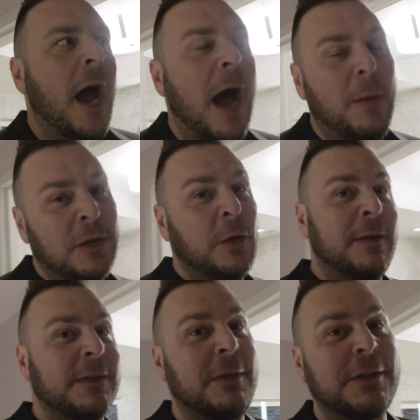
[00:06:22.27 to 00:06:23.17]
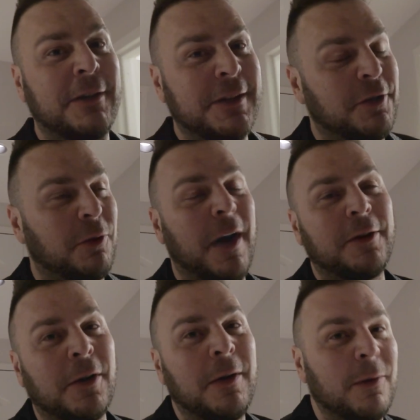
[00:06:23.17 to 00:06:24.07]
I went to one of his restaurants in
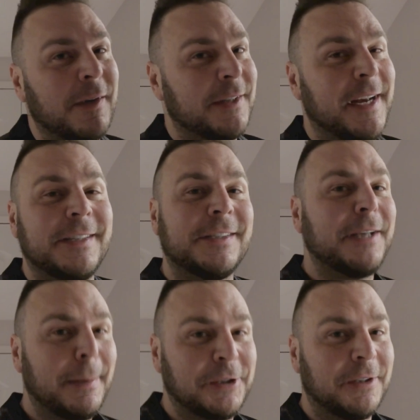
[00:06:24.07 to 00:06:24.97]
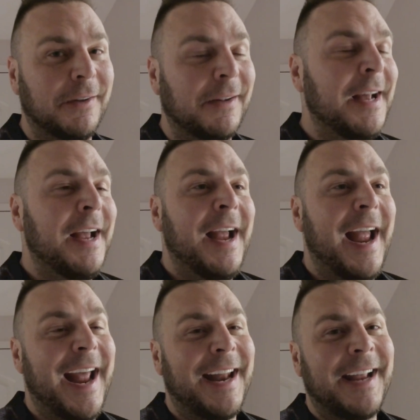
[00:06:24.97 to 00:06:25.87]
Toronto. It was exceptional,
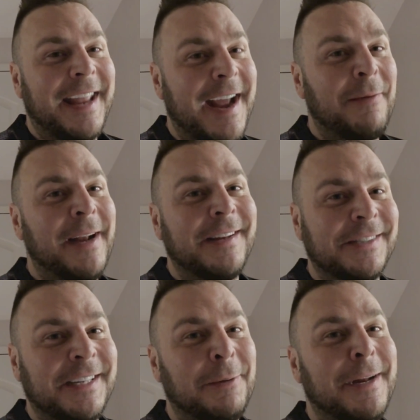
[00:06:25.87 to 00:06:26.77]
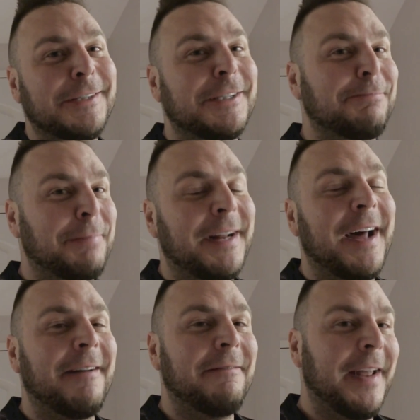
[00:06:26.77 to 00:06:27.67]
and I can't wait to see what his spin
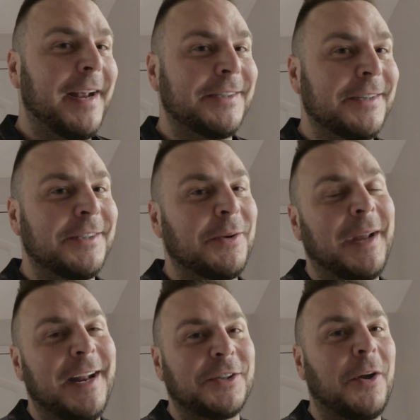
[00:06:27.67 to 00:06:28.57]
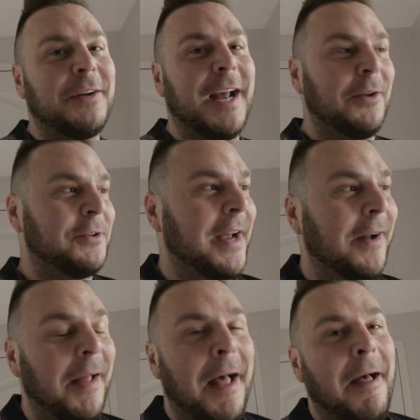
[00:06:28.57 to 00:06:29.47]
on Vegas is. So again, it's called
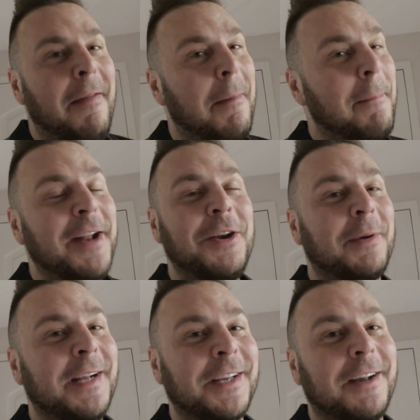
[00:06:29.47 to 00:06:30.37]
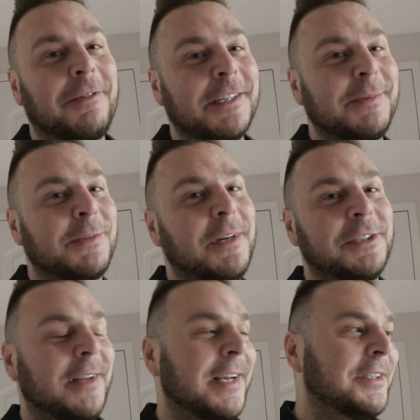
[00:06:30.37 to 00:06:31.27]
Yellowtail. The menu reads like a Christmas
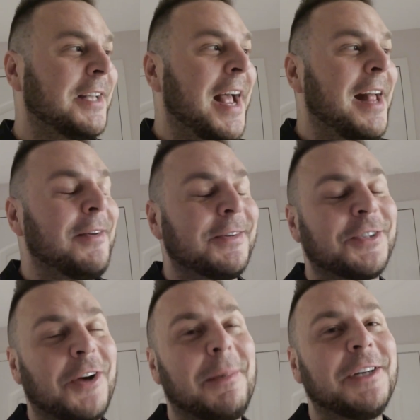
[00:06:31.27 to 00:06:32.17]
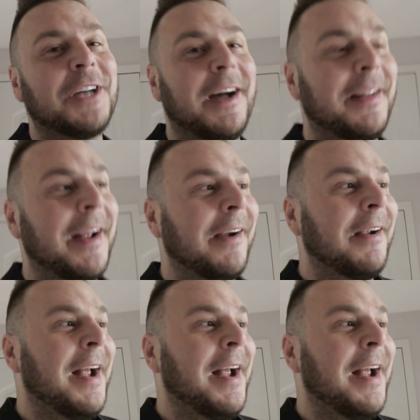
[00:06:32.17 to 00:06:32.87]
wish list. There's so much on there,